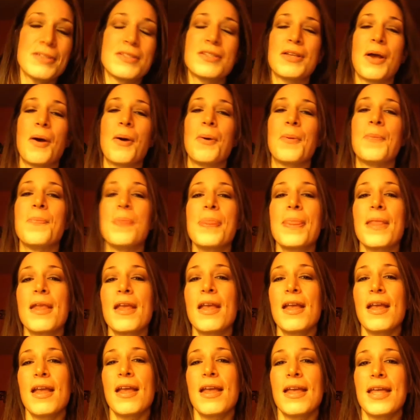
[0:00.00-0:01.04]
So
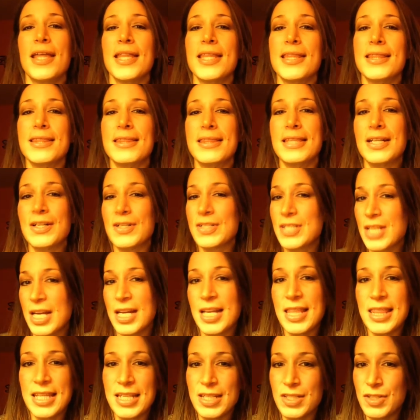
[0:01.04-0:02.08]
there are a ton
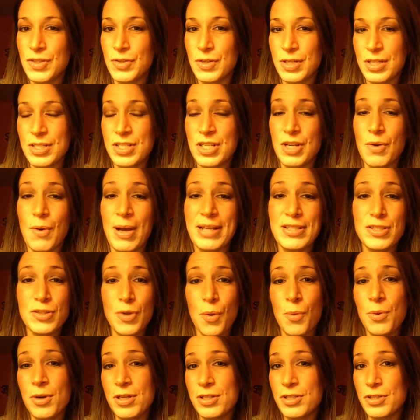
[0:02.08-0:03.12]
of things you can do. I
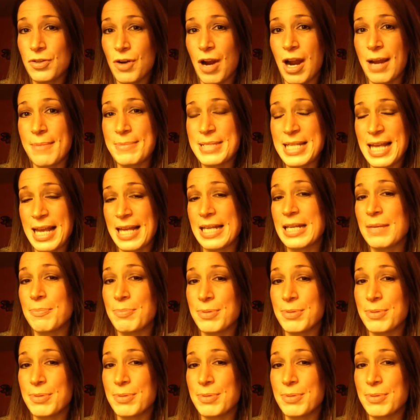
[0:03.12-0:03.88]
don't ascribe to any